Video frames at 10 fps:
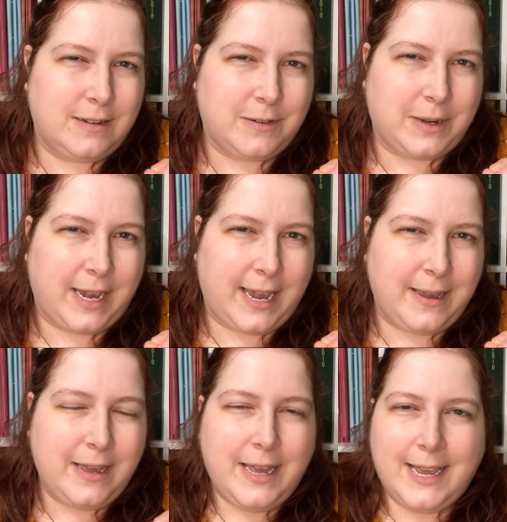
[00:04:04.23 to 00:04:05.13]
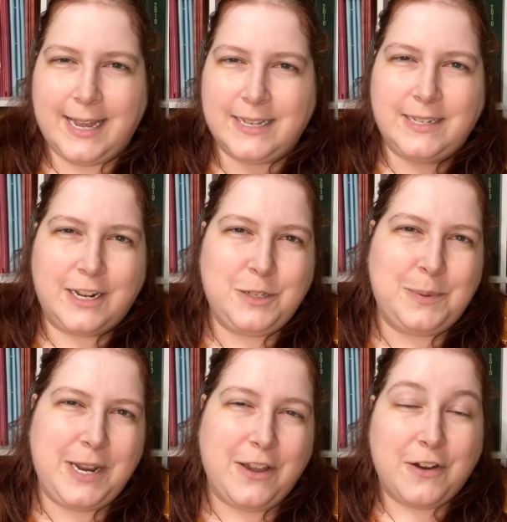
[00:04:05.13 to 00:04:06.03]
Okay, it is not a
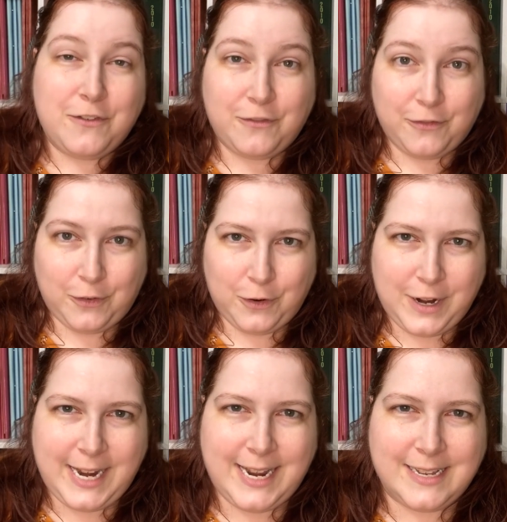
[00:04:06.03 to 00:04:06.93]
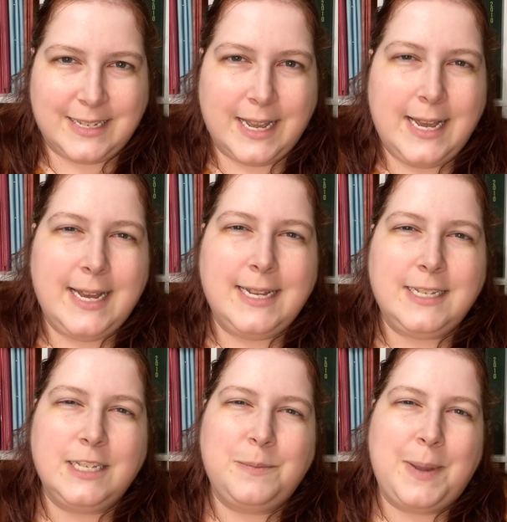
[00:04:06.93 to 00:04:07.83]
spending freeze.
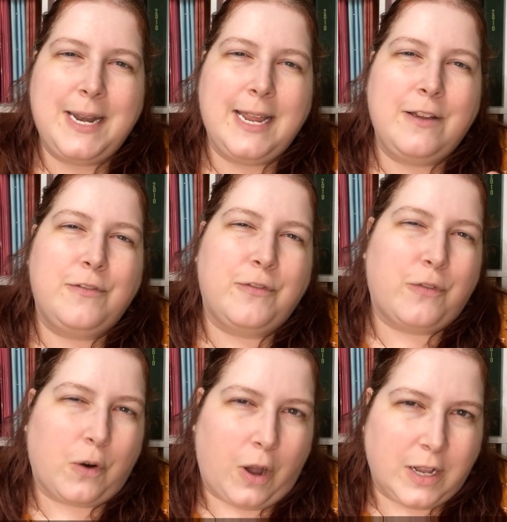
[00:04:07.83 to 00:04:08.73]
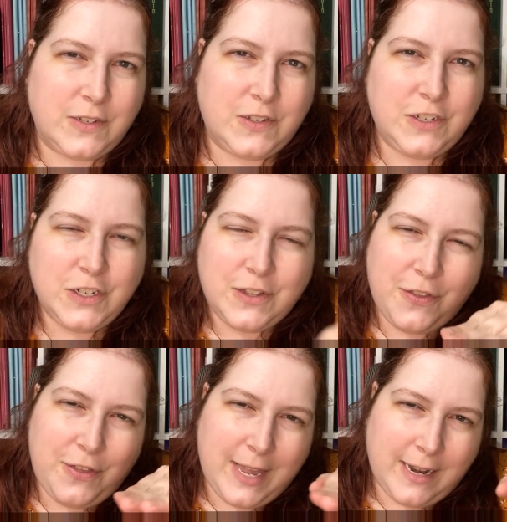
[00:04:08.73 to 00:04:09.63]
It's a spending frost, just a
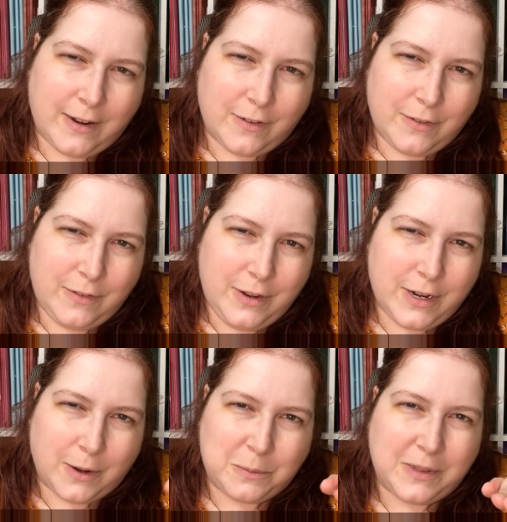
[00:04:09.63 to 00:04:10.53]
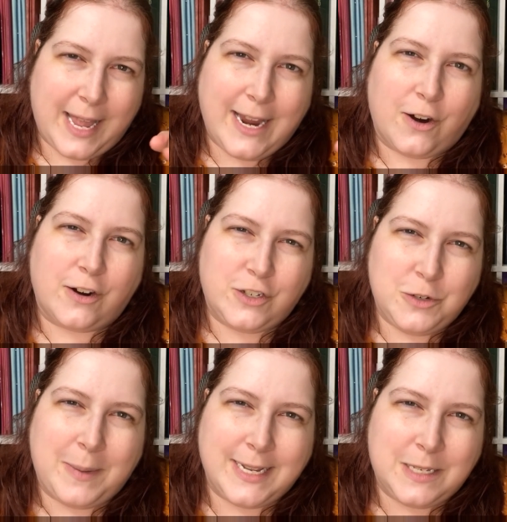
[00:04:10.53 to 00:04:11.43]
thin, layer
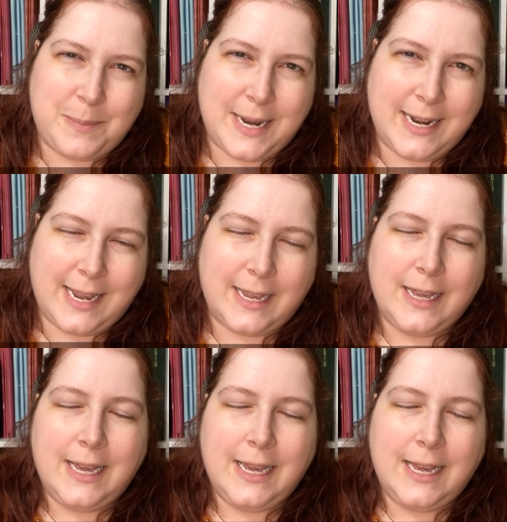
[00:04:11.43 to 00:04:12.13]
to my spending.